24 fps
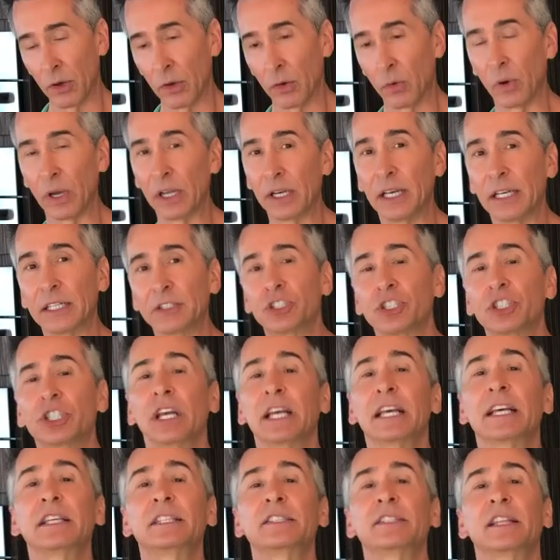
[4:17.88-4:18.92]
which
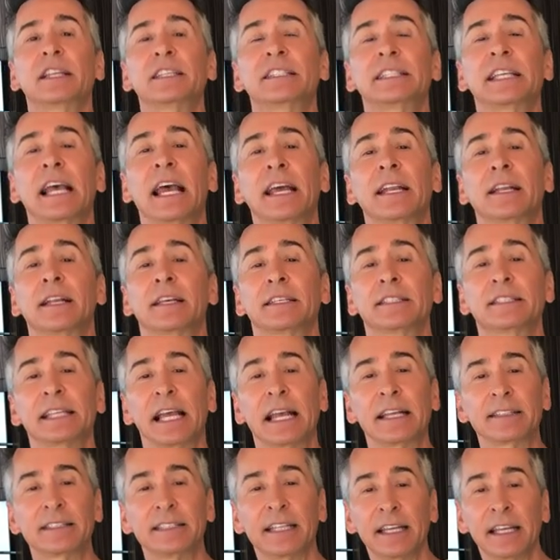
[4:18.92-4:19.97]
is the San
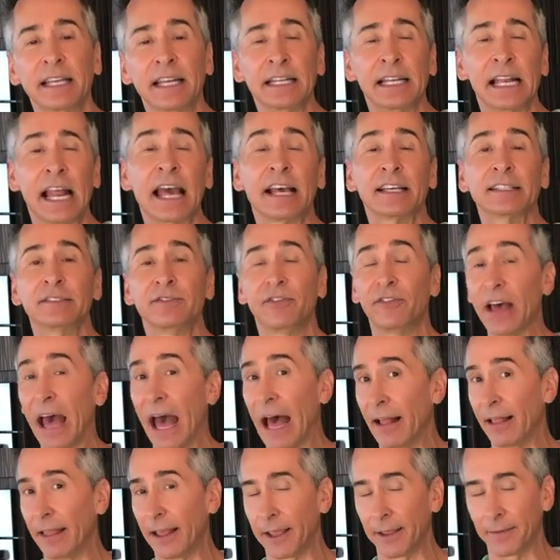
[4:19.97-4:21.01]
Santa Ynez
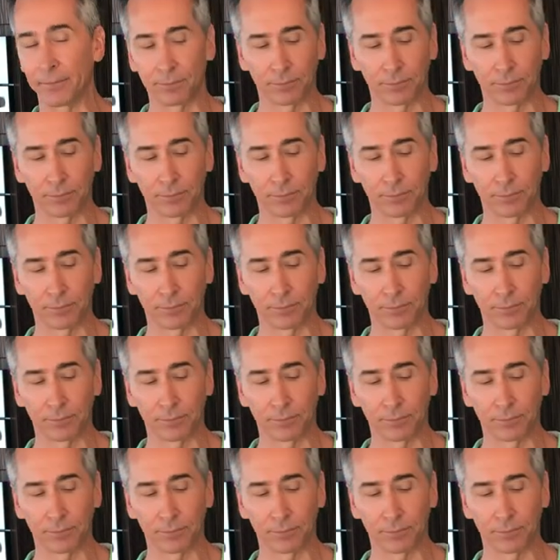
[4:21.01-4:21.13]
Valley.